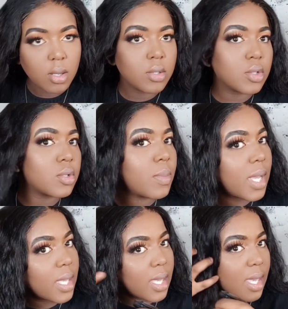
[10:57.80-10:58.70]
onto
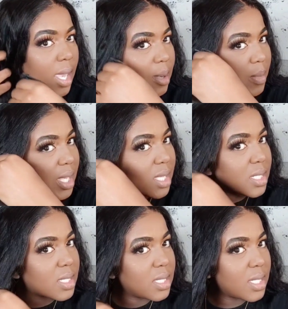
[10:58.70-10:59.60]
my hair and make
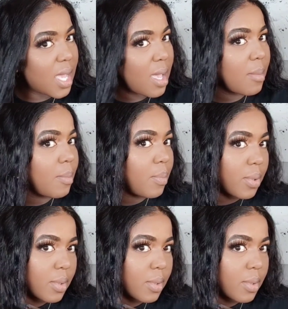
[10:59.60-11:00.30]
it damp.